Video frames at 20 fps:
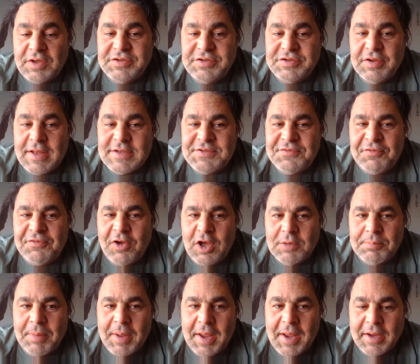So that's
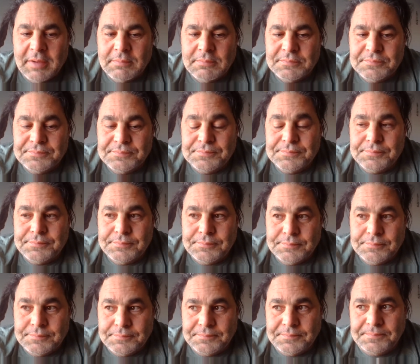Fog Bank.
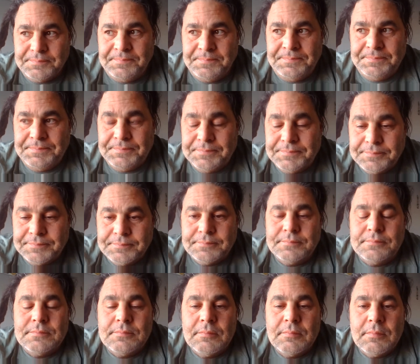
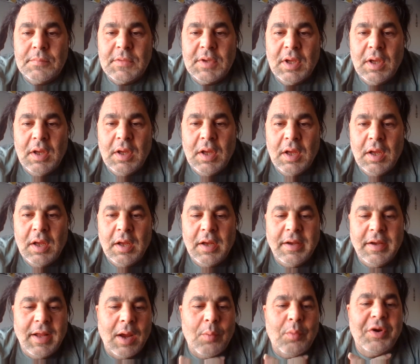
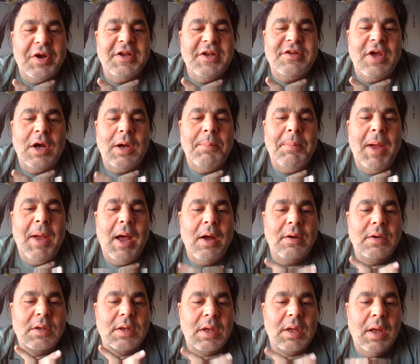Now we're going to talk
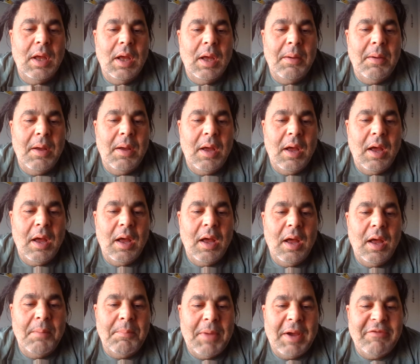about
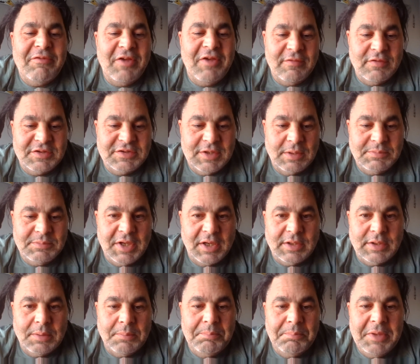my favorite
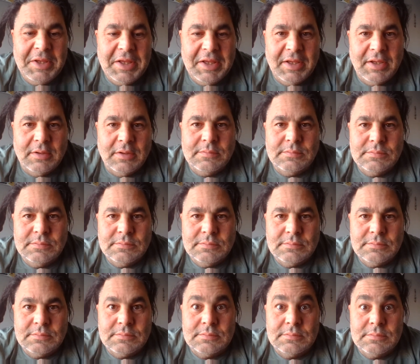subject, me.
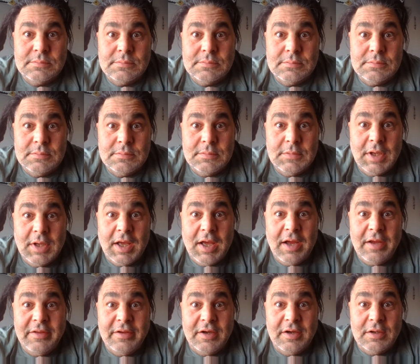
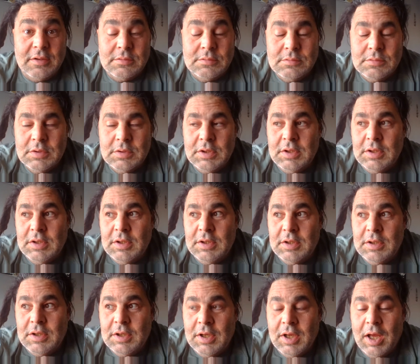Hi there.
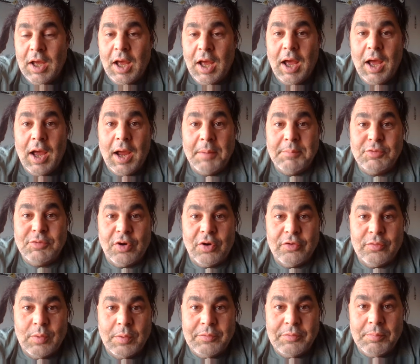I'm
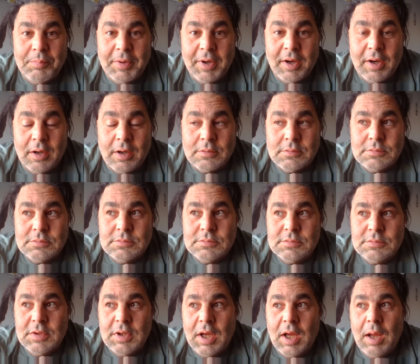Charles Webster Bear.
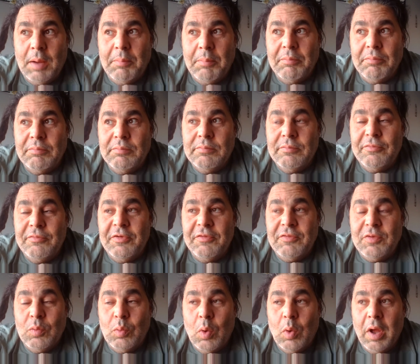I'm
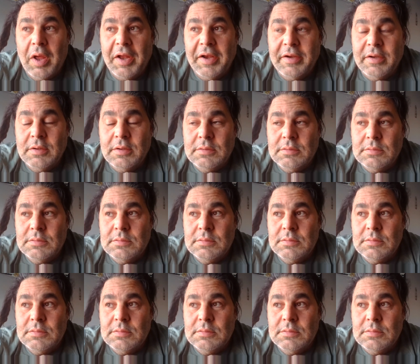51.